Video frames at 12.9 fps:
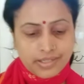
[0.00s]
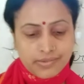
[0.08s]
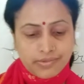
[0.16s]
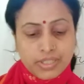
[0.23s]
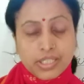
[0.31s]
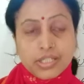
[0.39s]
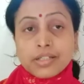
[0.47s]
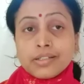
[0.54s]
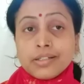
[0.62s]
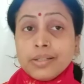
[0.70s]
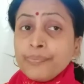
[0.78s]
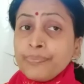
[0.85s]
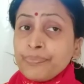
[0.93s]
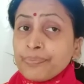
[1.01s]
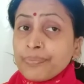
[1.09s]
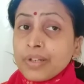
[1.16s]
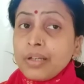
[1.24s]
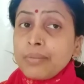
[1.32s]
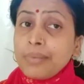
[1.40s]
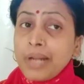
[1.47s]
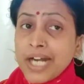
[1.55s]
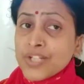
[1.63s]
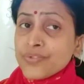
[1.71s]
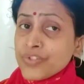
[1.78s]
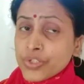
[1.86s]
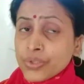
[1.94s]
These are the
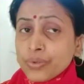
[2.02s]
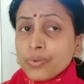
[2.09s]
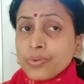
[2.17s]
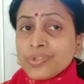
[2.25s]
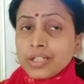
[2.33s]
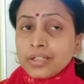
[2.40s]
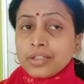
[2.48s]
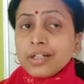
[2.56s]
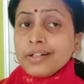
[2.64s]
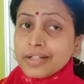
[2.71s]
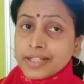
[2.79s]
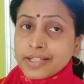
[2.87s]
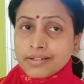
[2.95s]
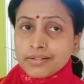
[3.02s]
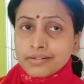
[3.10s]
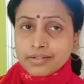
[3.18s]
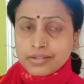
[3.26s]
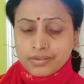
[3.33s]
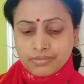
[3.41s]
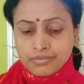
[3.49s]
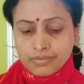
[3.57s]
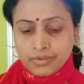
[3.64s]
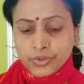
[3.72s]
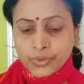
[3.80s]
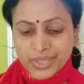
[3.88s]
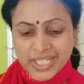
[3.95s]
plants which grows in the desert.
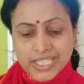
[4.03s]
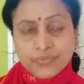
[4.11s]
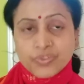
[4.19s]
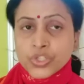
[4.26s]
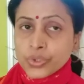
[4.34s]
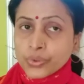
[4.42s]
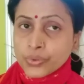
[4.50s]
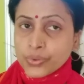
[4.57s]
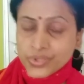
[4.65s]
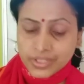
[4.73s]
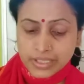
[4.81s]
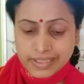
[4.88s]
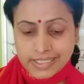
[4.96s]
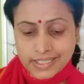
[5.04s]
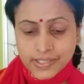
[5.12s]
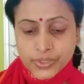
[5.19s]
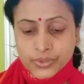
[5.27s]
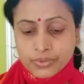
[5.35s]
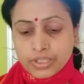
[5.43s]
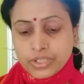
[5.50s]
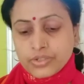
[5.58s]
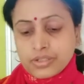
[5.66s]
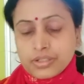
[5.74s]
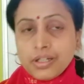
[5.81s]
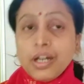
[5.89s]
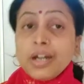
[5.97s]
Trees which grows in the desert
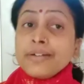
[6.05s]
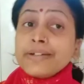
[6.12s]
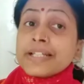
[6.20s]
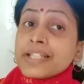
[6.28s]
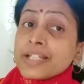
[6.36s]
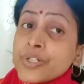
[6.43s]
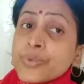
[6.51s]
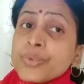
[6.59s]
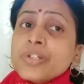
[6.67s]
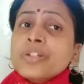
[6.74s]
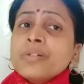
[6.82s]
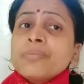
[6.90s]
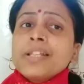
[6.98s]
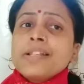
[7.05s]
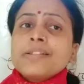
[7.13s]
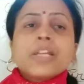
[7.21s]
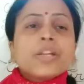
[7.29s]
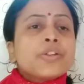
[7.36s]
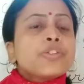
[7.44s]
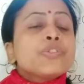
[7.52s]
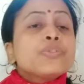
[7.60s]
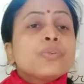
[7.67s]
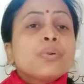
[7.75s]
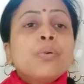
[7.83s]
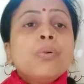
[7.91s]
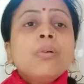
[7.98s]
region. Desert region means there
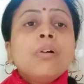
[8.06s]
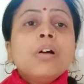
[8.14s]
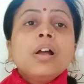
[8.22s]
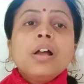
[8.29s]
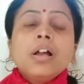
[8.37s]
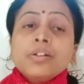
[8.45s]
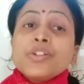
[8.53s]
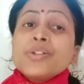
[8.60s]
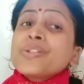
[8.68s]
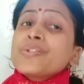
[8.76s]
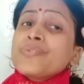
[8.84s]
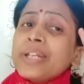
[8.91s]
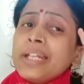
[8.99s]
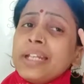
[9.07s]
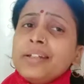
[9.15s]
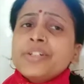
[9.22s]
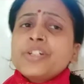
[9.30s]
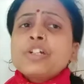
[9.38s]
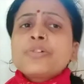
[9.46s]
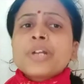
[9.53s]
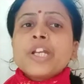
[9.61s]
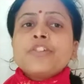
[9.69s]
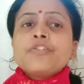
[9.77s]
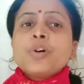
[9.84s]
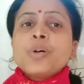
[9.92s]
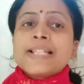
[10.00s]
is very little
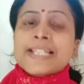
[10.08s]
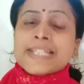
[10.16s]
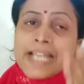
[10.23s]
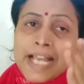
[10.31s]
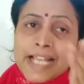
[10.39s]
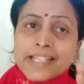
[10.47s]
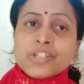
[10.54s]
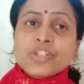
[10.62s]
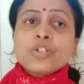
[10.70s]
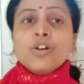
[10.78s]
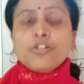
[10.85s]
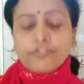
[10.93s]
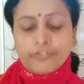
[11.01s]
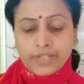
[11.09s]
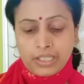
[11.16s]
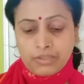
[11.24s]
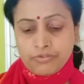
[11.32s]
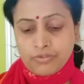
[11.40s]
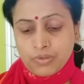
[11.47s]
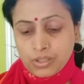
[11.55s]
rainfall, scarcity of rainfall.